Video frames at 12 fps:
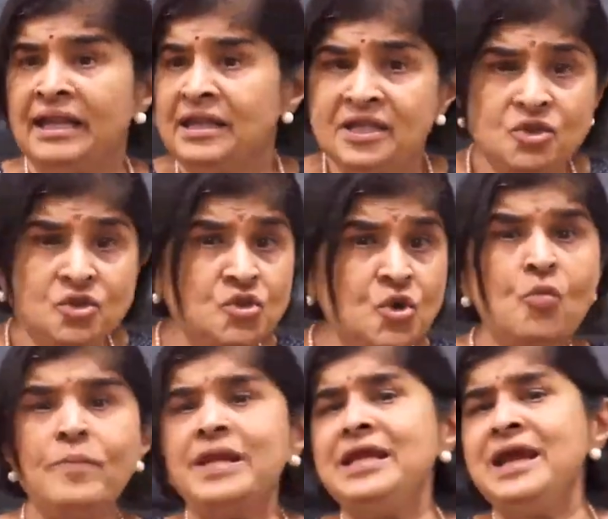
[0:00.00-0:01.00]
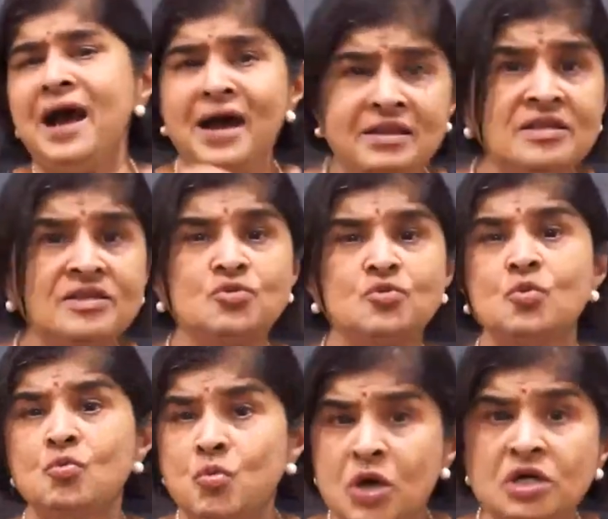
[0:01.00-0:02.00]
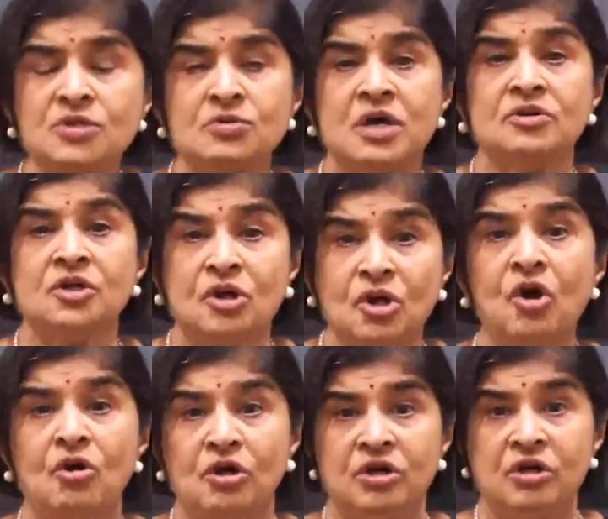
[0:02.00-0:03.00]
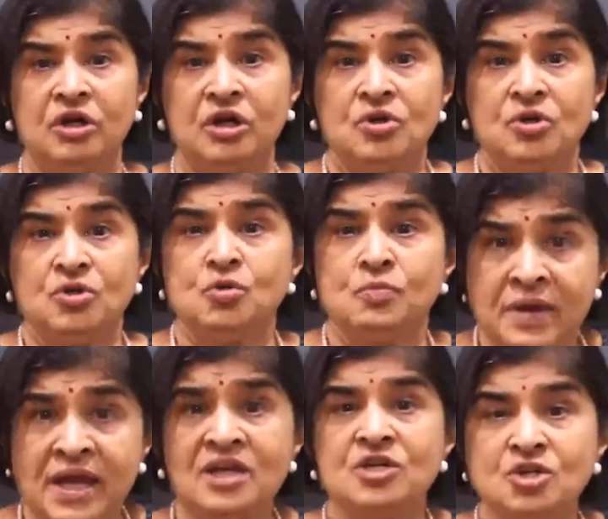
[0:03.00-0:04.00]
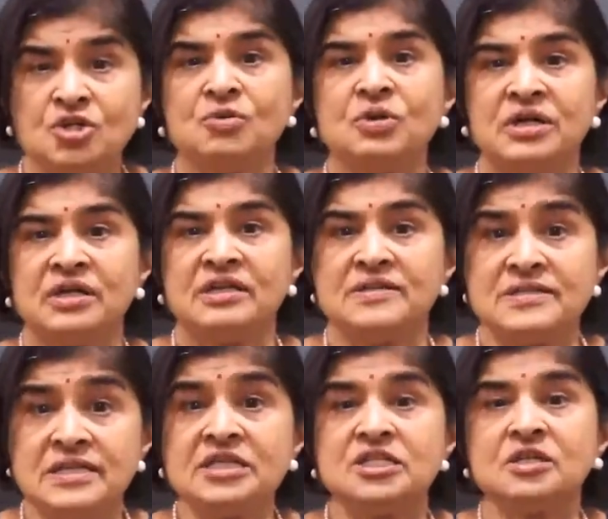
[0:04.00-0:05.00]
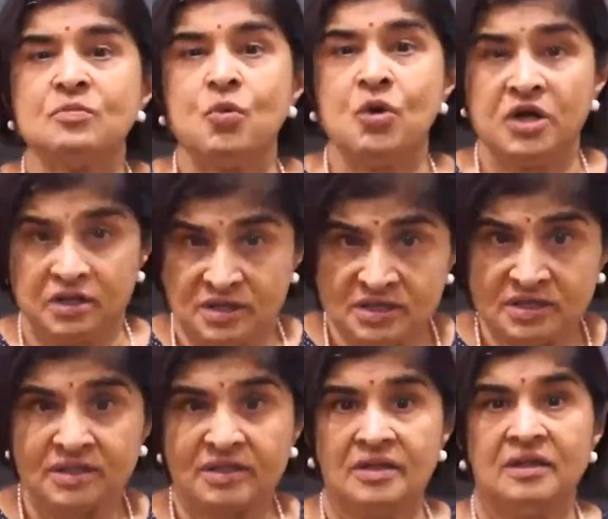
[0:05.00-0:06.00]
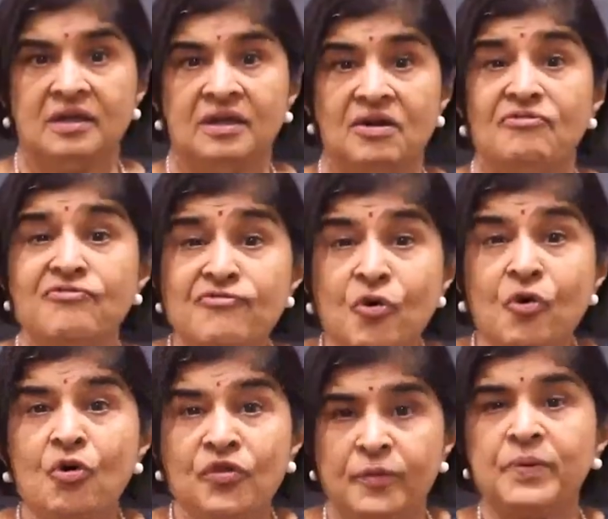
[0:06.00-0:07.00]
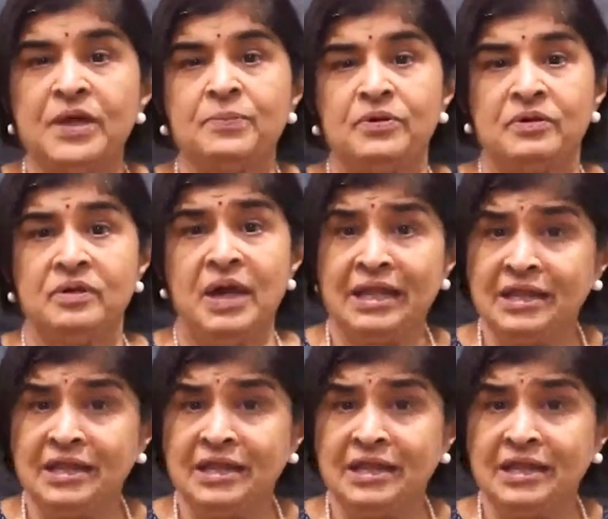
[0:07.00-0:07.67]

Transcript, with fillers: And then so many others who worked round the clock to make sure the system worked for the people.